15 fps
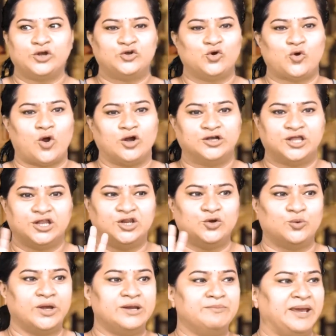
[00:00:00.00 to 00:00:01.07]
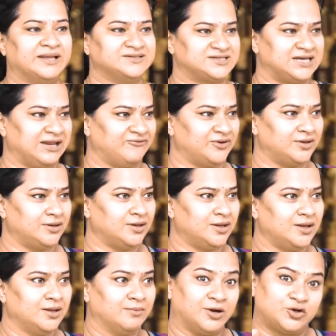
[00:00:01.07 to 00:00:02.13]
to continue in mains level,
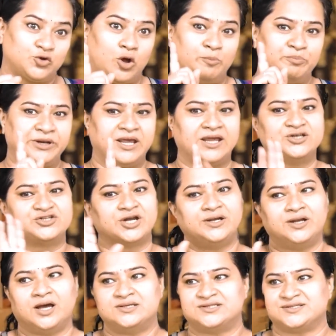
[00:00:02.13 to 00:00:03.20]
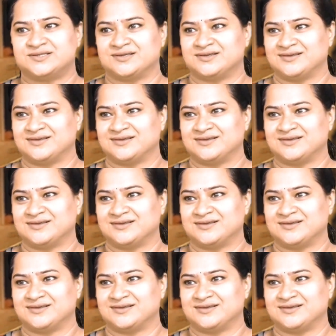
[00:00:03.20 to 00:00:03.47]
but comprehension does.